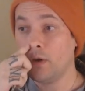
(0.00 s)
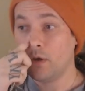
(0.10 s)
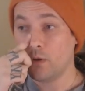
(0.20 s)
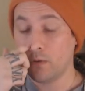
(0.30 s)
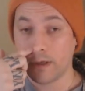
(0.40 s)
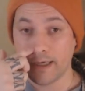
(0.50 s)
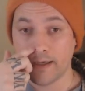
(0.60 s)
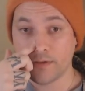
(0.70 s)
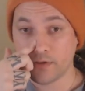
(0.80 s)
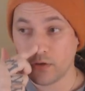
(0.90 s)
Okay,
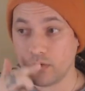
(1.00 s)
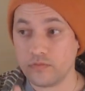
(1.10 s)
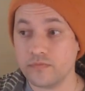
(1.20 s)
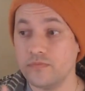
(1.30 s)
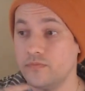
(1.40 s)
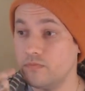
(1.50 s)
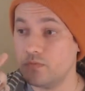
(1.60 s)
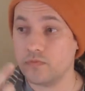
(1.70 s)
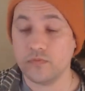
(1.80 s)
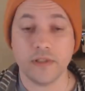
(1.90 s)
so
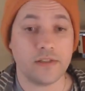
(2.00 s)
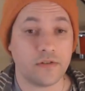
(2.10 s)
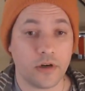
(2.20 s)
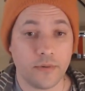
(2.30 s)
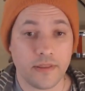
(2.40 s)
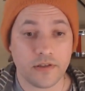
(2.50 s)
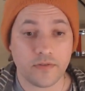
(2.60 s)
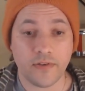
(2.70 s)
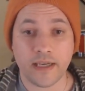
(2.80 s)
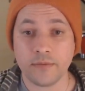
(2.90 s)
let's start with his
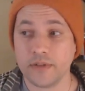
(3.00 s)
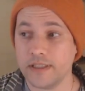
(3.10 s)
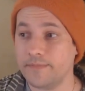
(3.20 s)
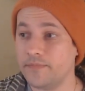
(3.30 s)
family.